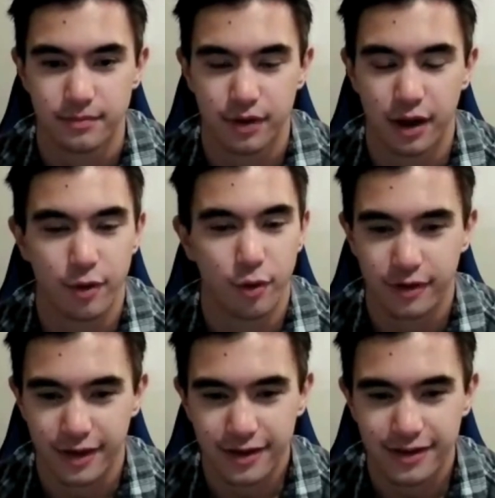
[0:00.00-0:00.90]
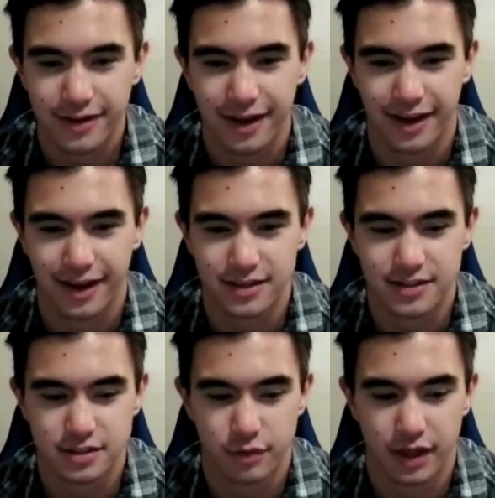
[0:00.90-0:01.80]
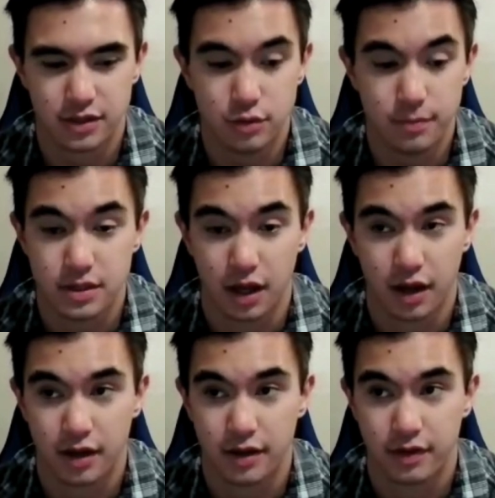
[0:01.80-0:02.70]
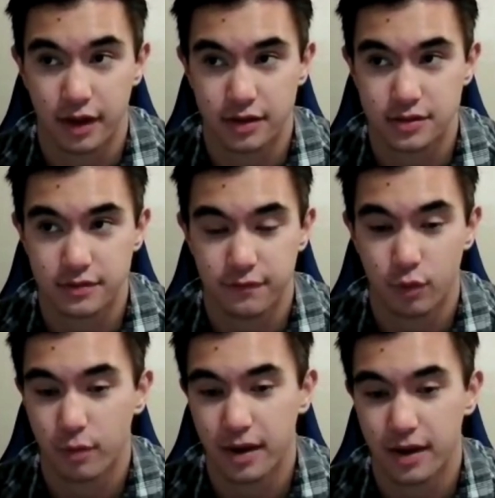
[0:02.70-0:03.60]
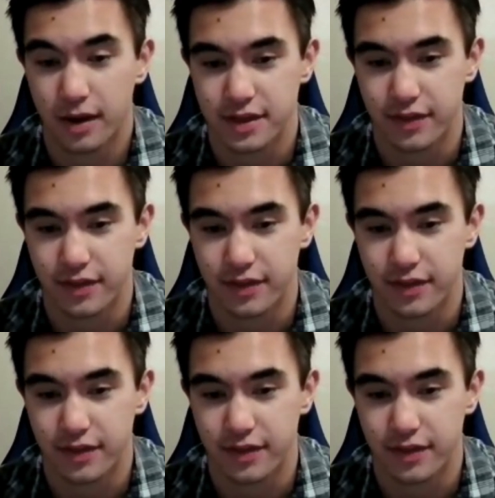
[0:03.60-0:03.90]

priority, I guess. So that should be done in the next 4 months.